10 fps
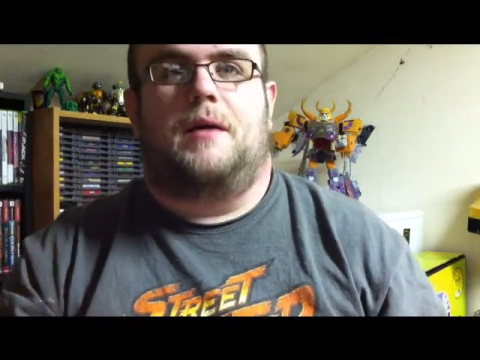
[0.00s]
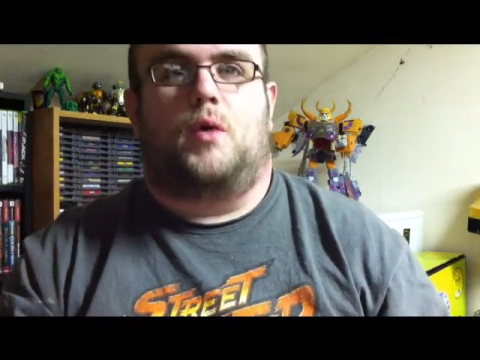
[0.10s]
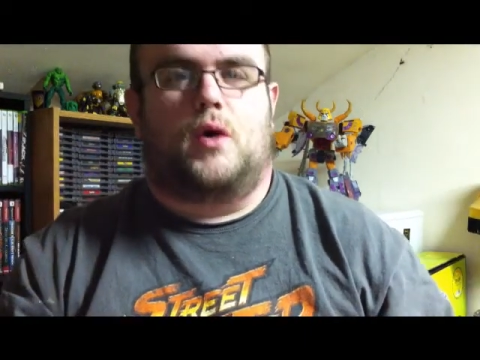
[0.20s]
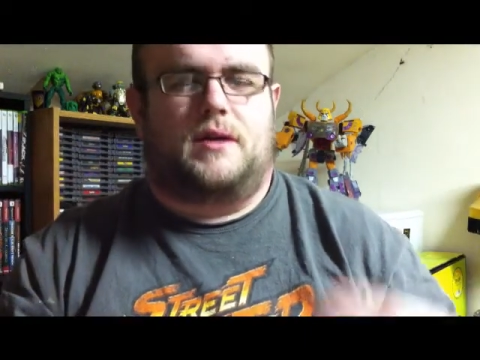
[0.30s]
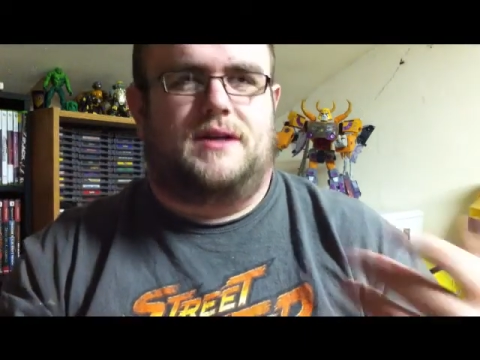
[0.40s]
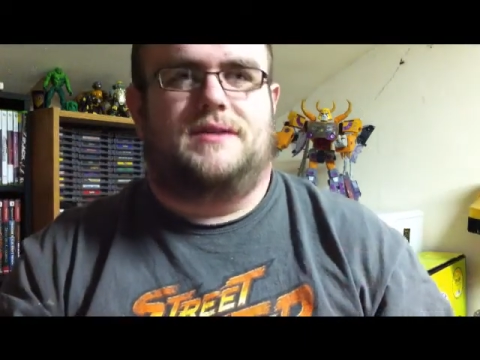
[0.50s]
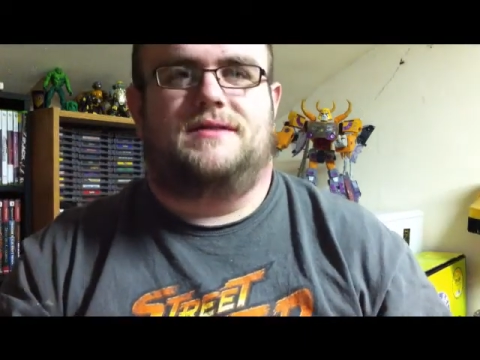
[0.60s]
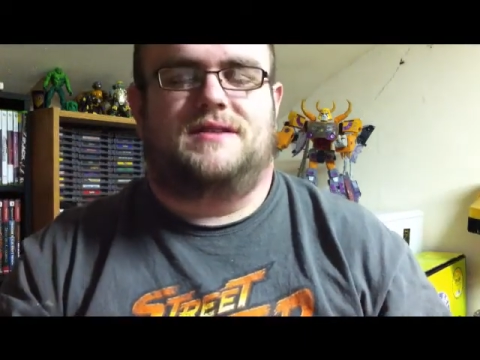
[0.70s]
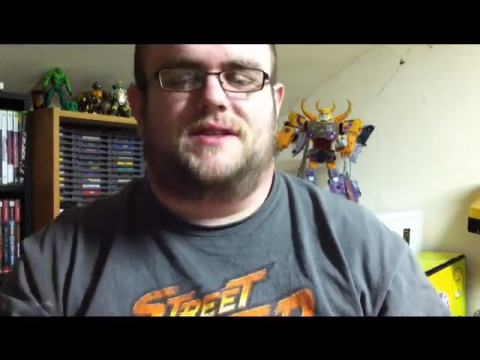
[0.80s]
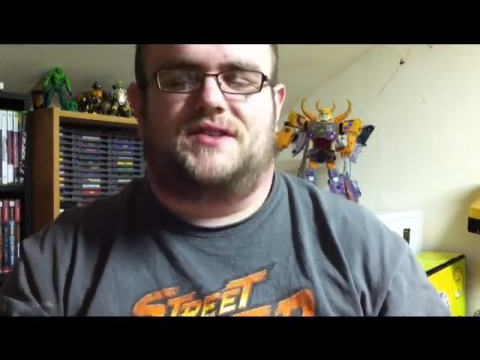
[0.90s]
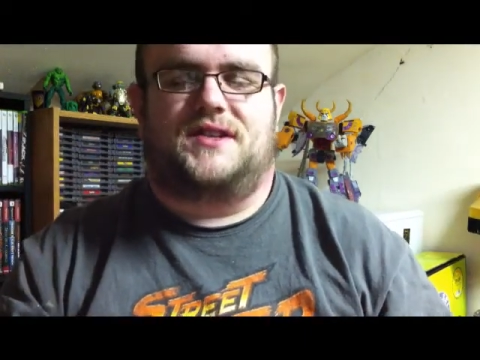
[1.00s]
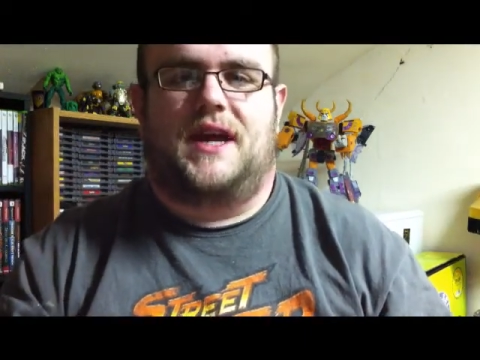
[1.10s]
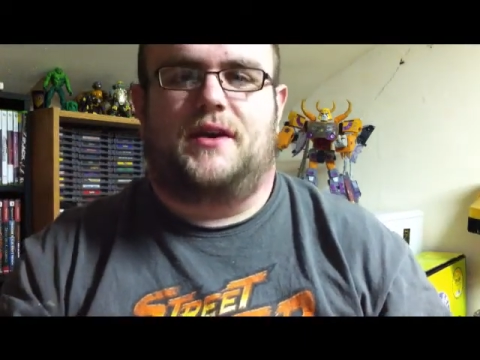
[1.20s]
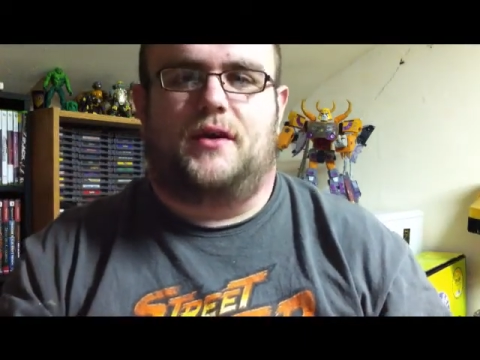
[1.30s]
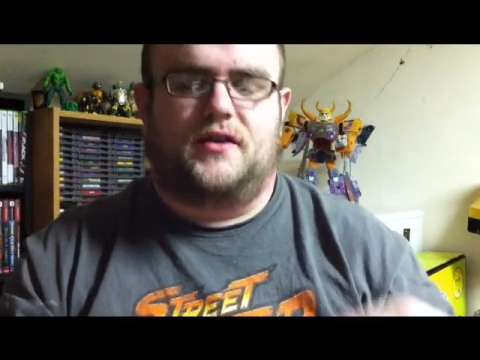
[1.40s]
More than the
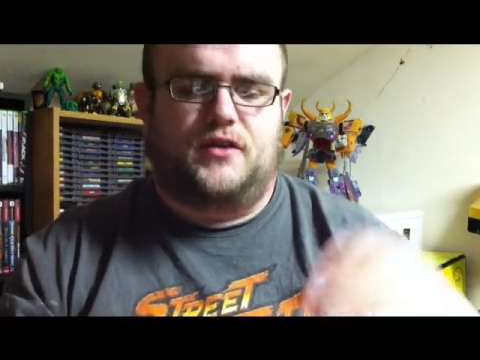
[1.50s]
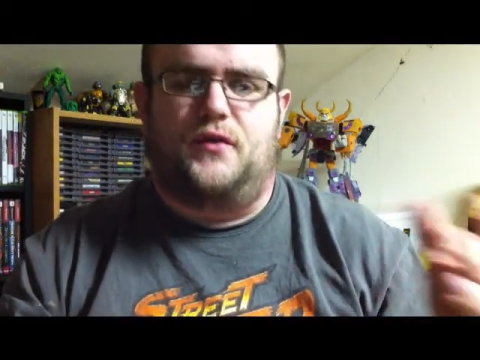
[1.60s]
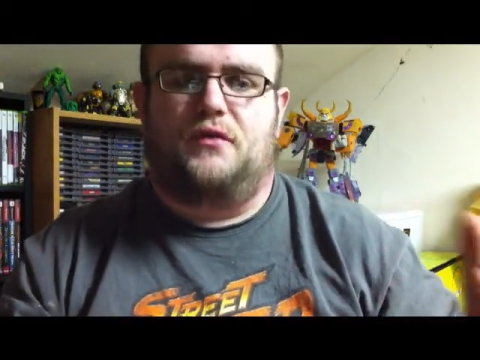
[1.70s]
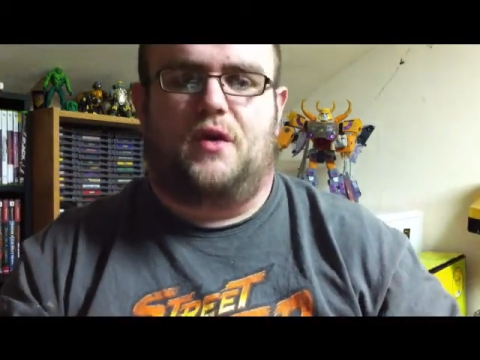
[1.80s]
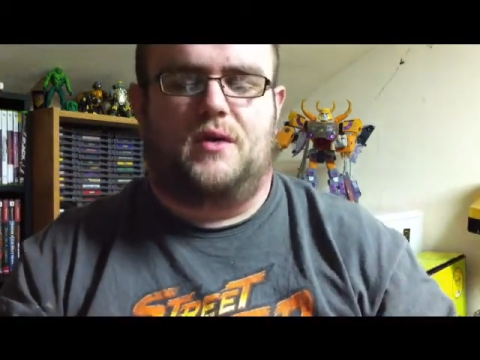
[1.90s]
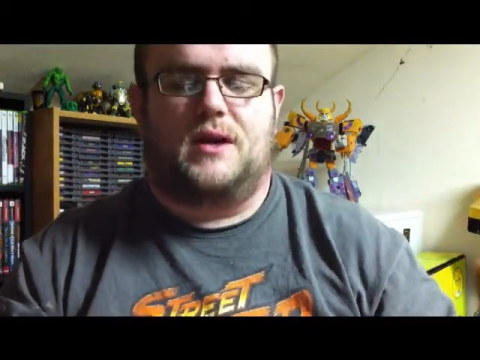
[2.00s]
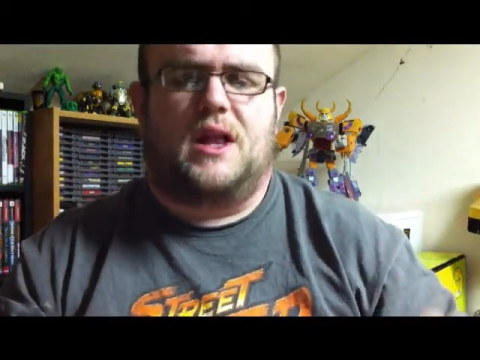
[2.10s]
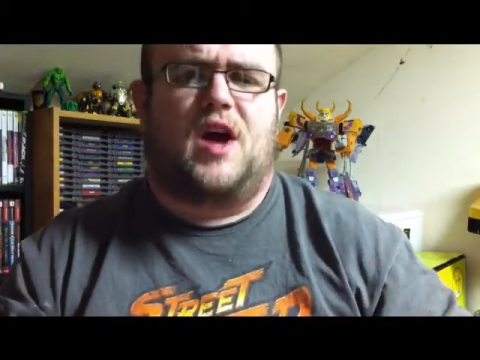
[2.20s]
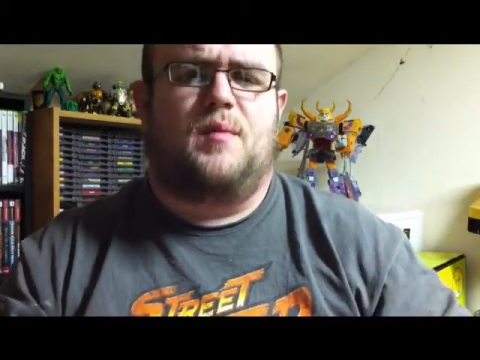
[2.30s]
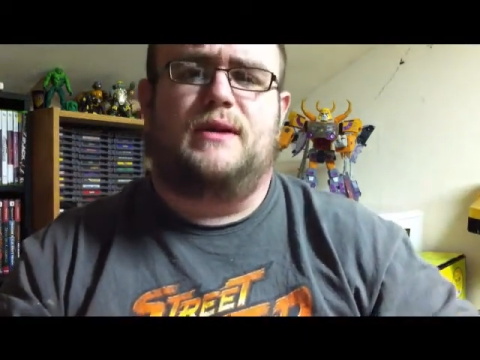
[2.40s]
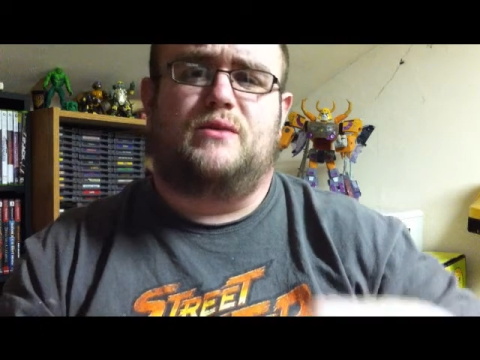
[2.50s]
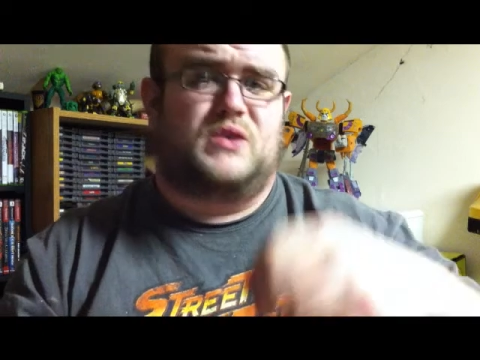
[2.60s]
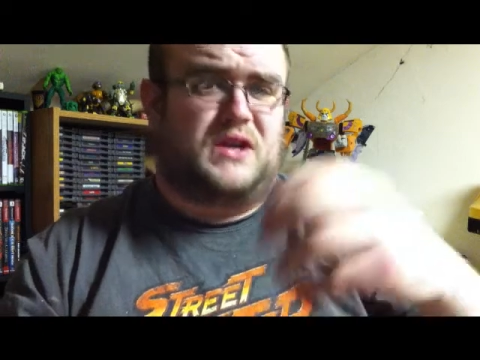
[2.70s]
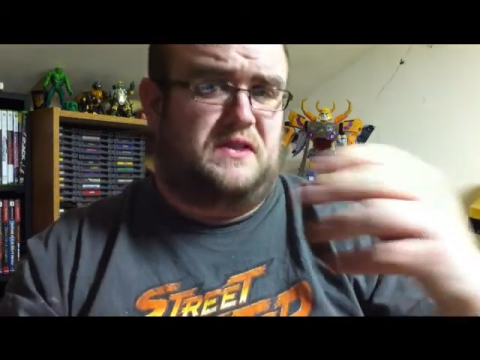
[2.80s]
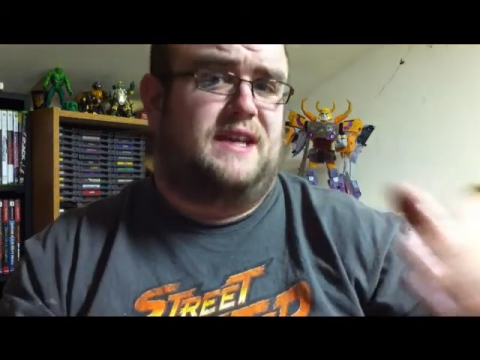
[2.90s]
standard default allotment,
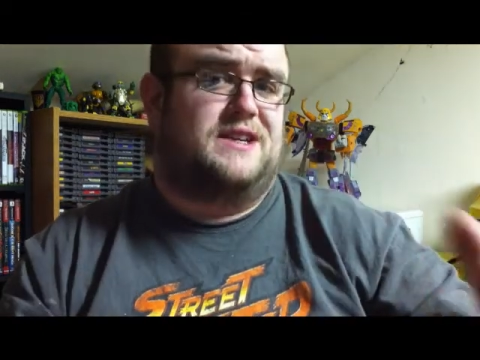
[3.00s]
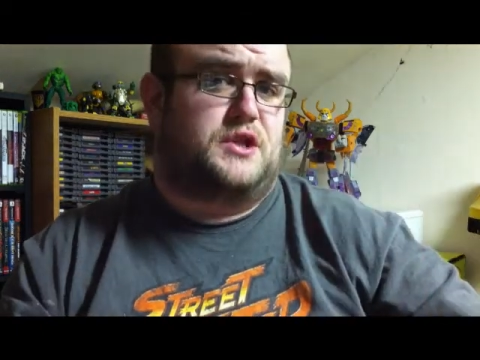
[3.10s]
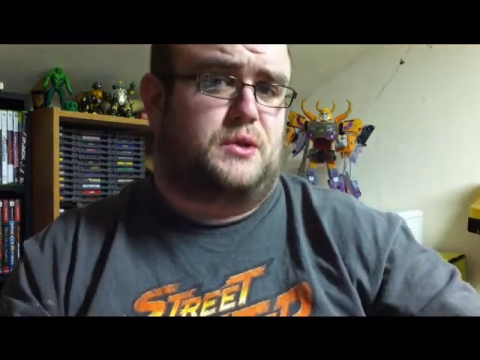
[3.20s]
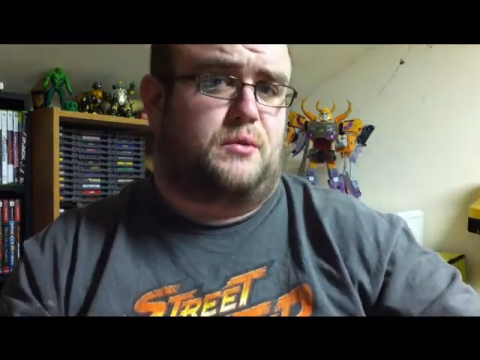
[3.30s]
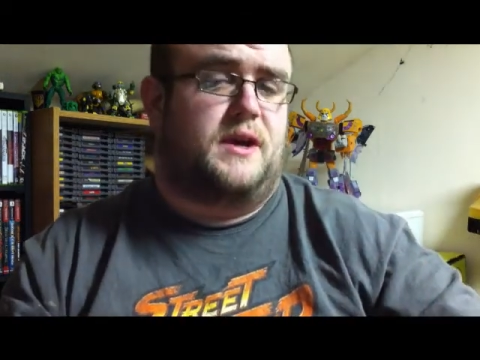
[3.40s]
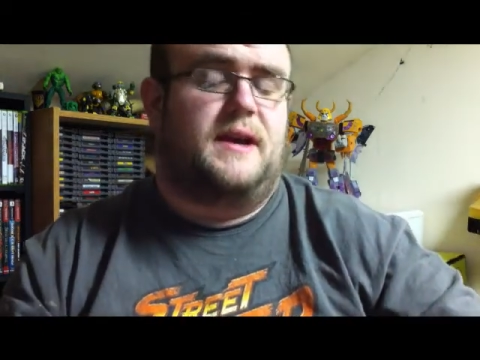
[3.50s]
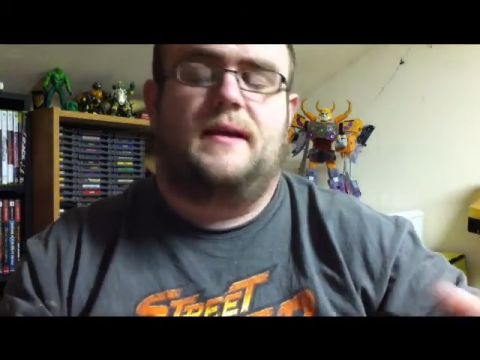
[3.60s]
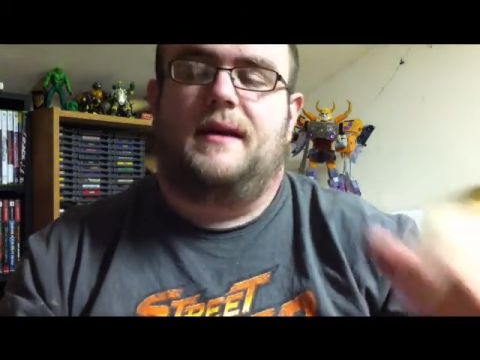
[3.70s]
which I think is 3.